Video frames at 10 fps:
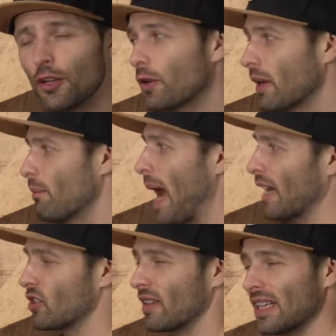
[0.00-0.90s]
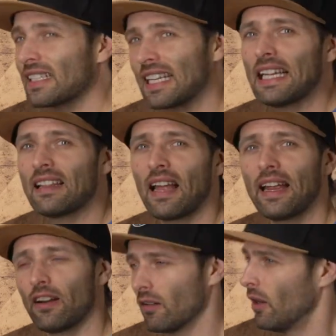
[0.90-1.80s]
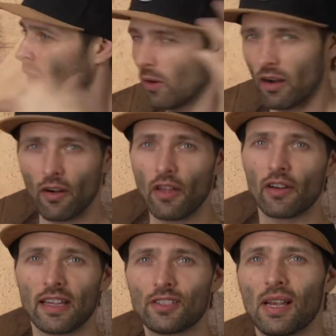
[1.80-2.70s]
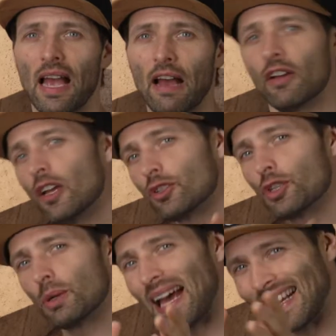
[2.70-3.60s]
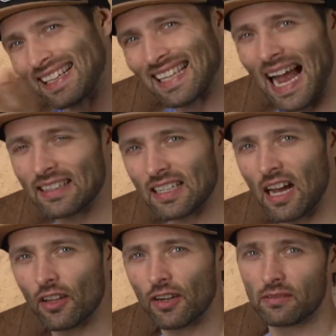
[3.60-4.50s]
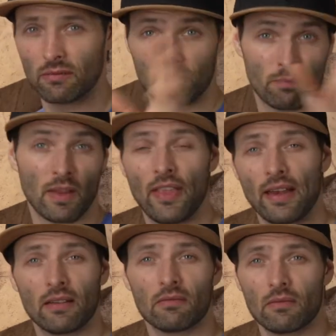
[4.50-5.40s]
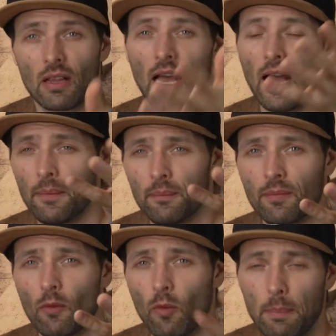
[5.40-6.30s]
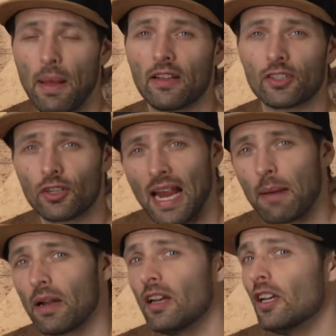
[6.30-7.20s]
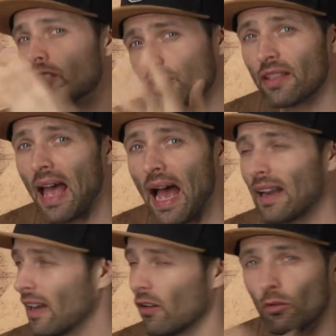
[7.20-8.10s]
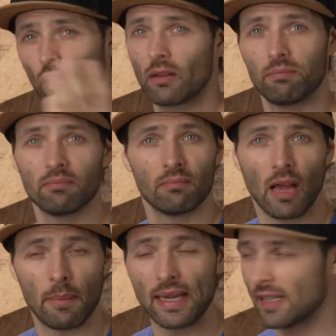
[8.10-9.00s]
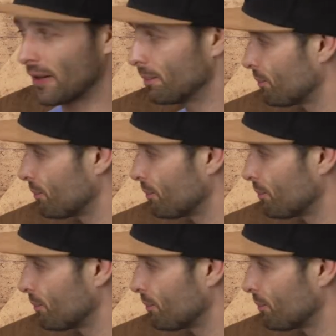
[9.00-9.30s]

you can match this key light or whatever other lights you have to that exact color, and, and then Um, white balance your camera to that and it'll look amazing.